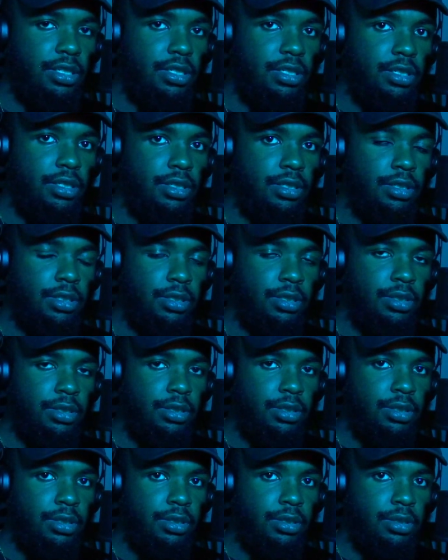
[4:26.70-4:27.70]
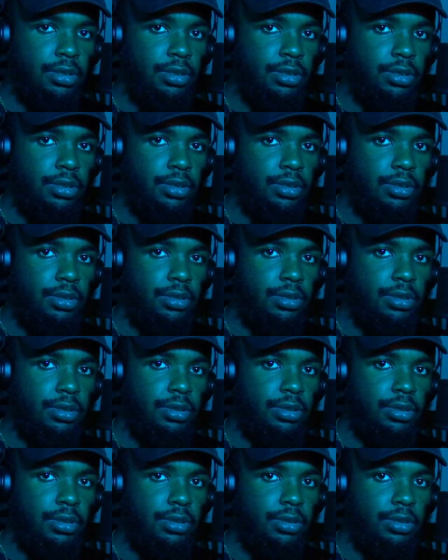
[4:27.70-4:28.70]

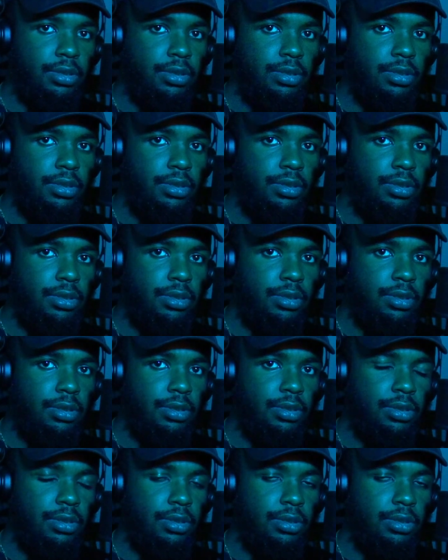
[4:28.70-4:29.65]
(no one is talking)